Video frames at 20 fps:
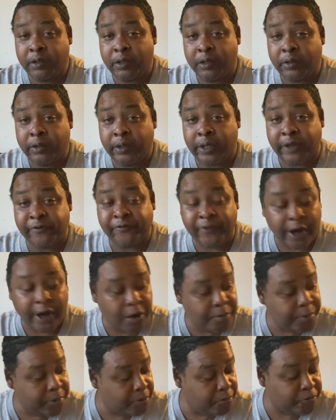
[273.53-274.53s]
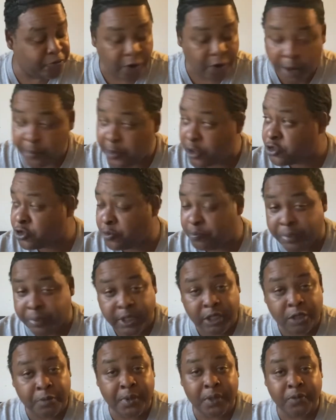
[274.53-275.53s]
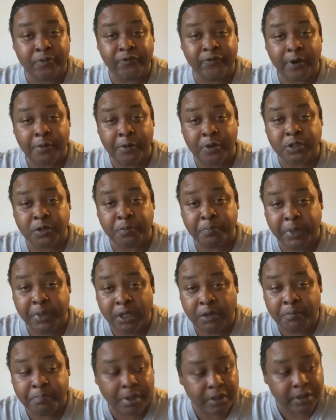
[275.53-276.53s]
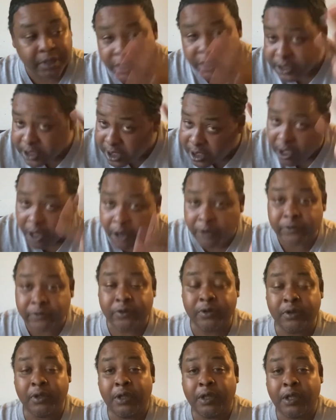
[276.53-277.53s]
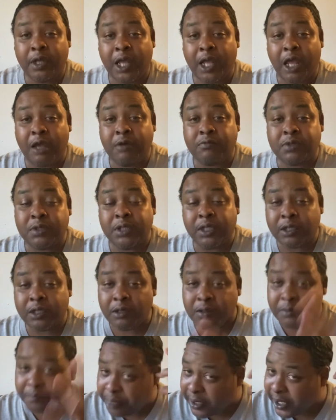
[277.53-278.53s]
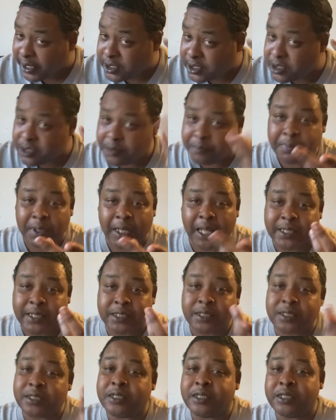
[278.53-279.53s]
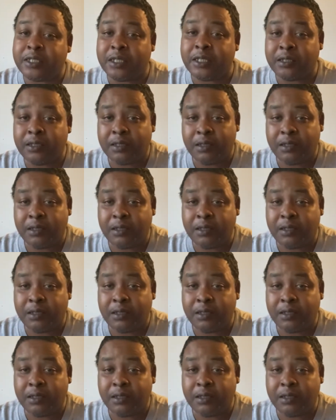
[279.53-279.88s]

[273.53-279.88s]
And like Fire, Fire Marshal Bill, remember Fire Marshal Bill burning his shit off? How I was looking on them patches and blotches and shit?